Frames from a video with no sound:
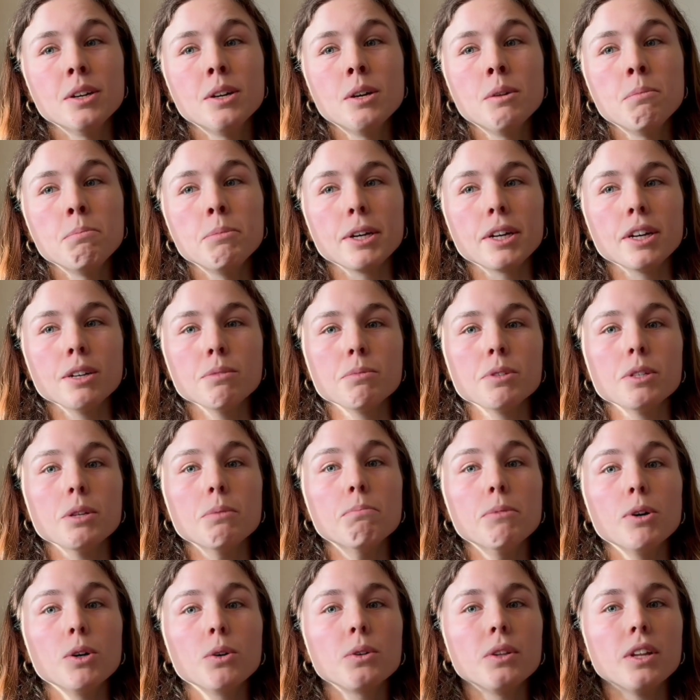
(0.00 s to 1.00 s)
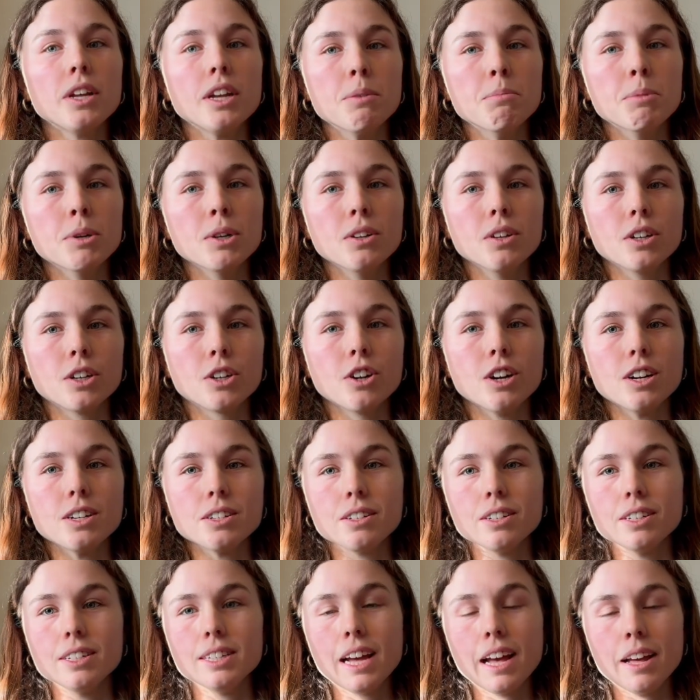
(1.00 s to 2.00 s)
becomes the mode label across
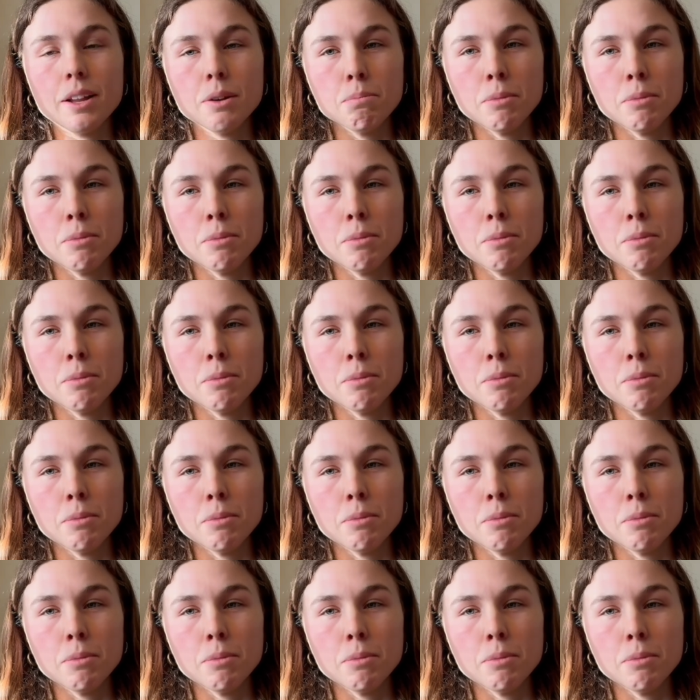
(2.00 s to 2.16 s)
the 10